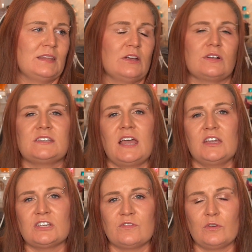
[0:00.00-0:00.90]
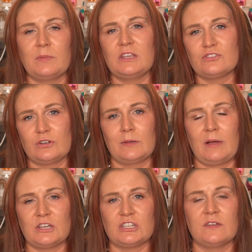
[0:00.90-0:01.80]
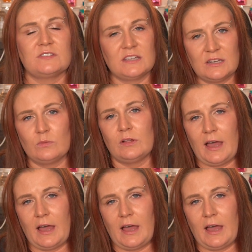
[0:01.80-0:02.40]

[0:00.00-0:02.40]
irritation for me during my shift, and it will